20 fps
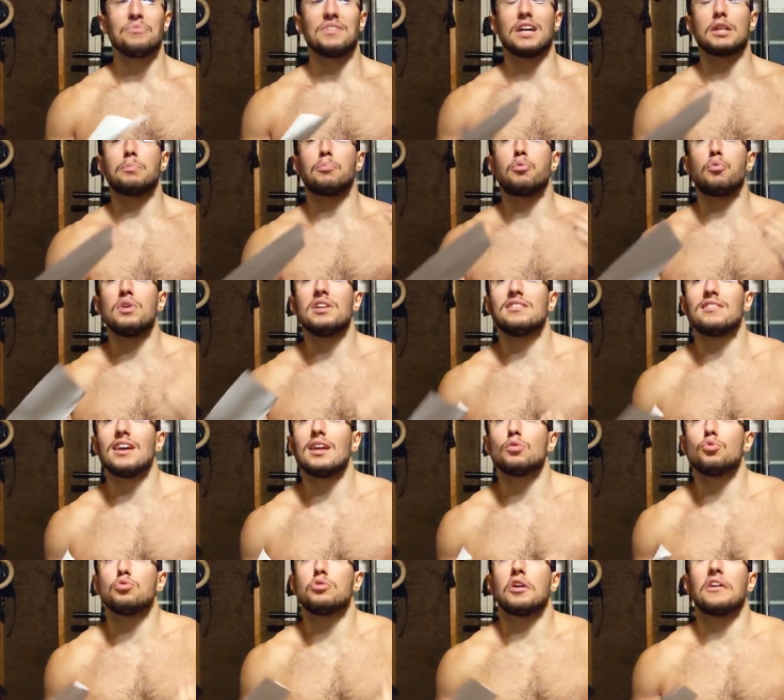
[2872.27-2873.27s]
that
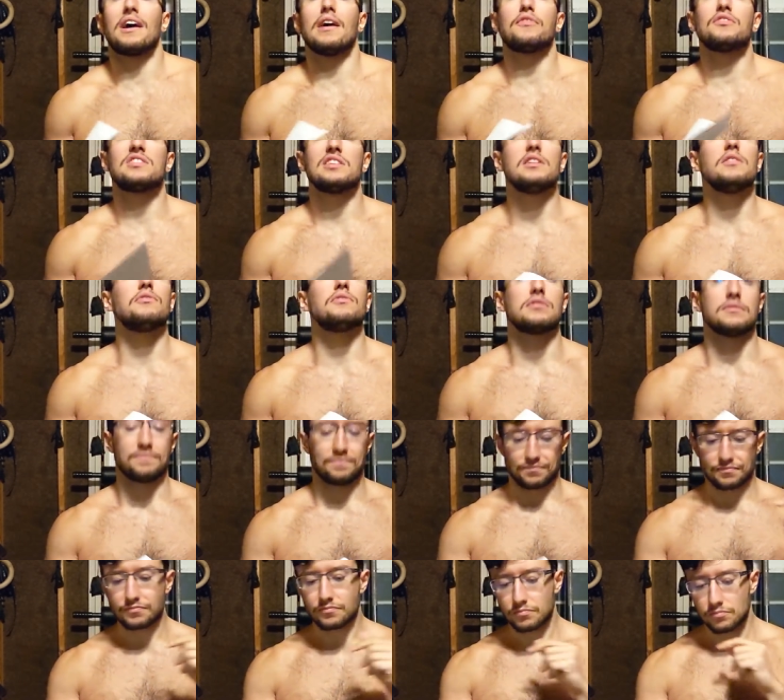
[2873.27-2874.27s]
pretend to not have teeth.
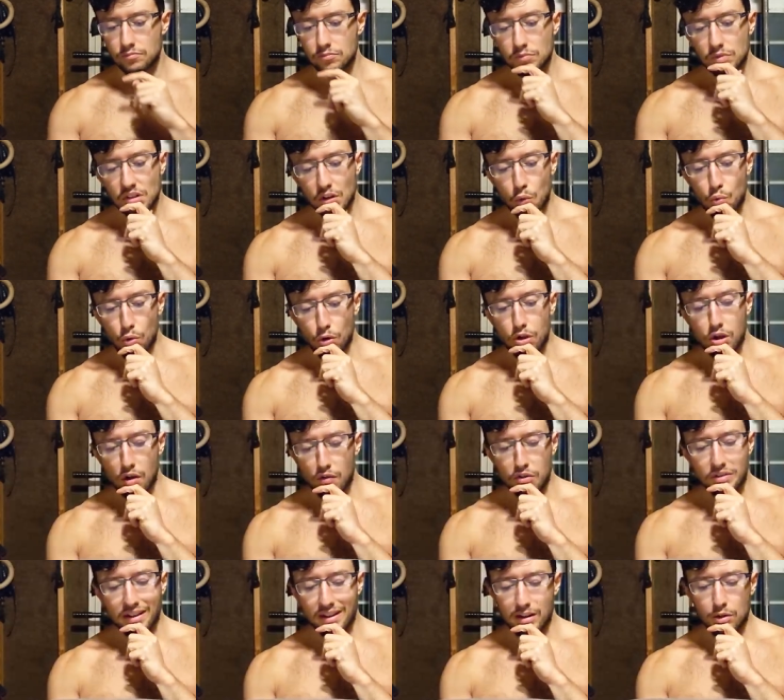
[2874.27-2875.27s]
We'll
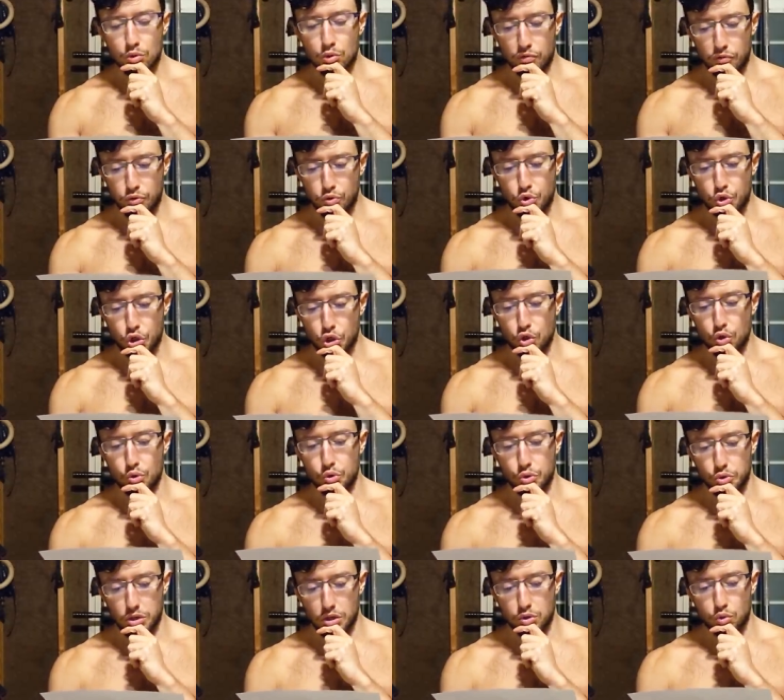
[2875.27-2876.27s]
cover that in the future.
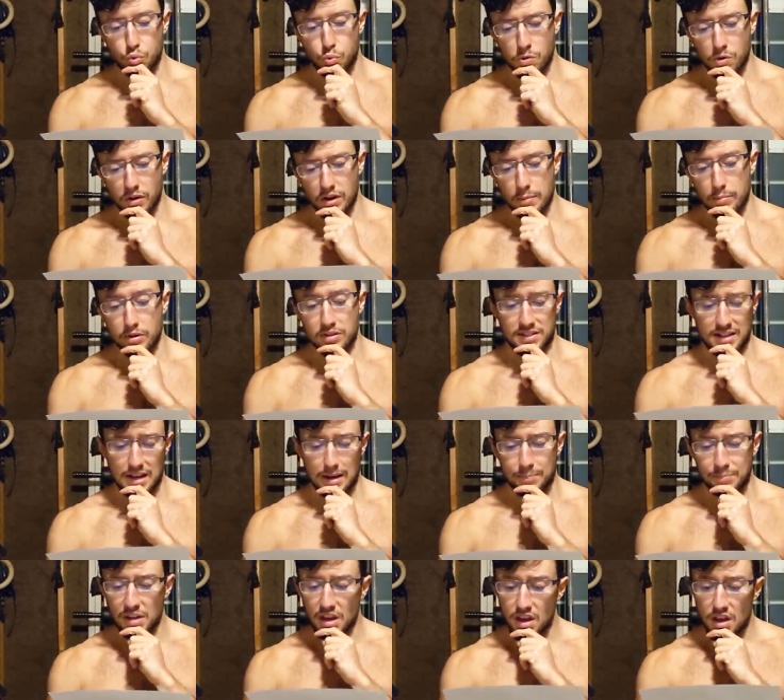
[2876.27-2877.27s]
Do not worry. But
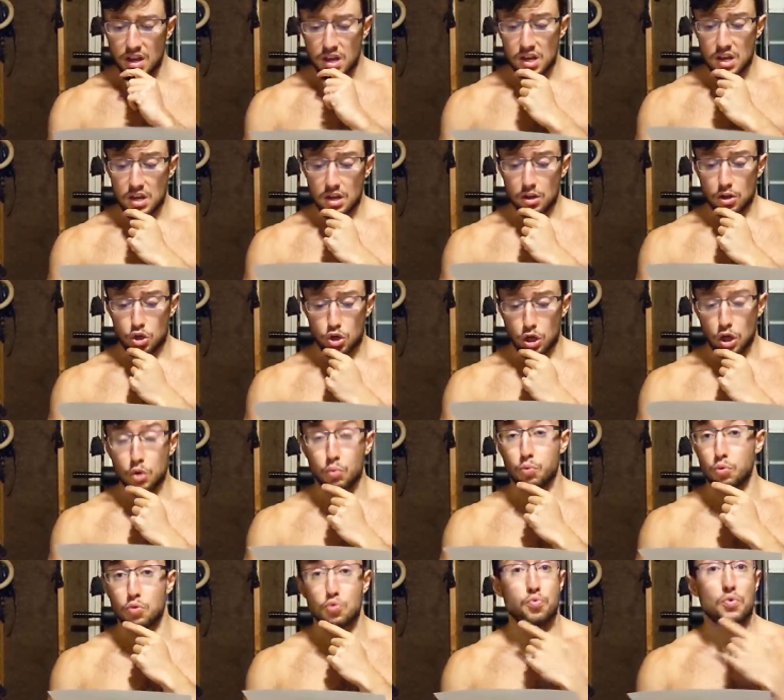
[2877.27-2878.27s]
yeah,
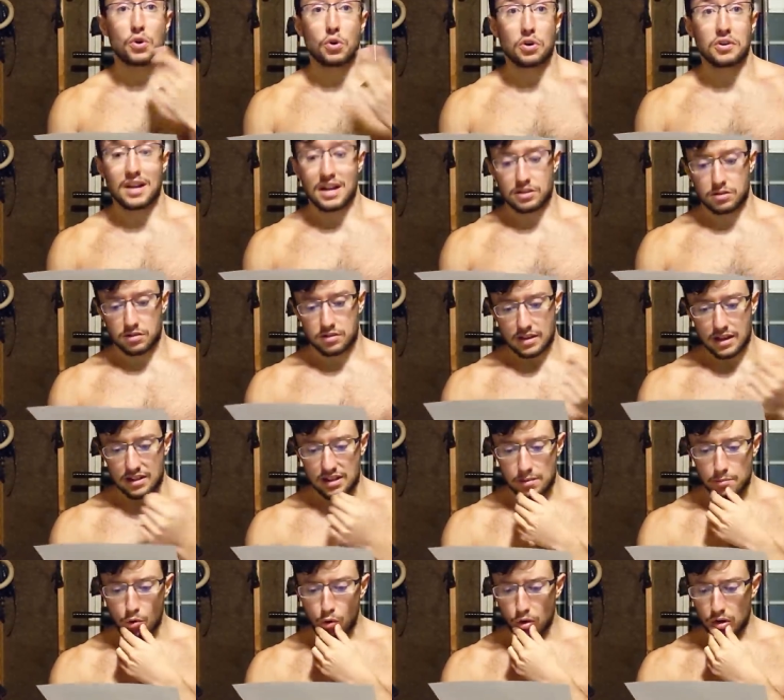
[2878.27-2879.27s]
God wouldn't recognize us
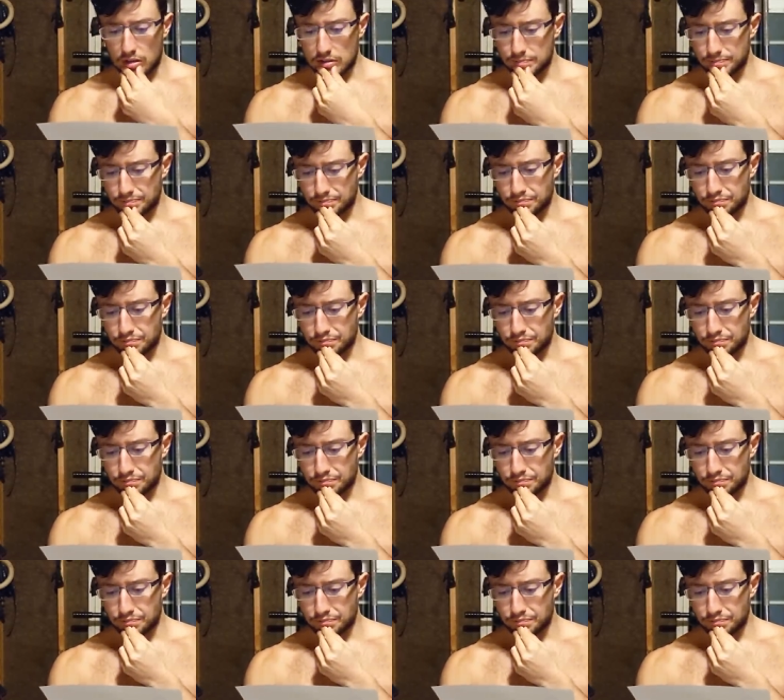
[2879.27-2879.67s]
anymore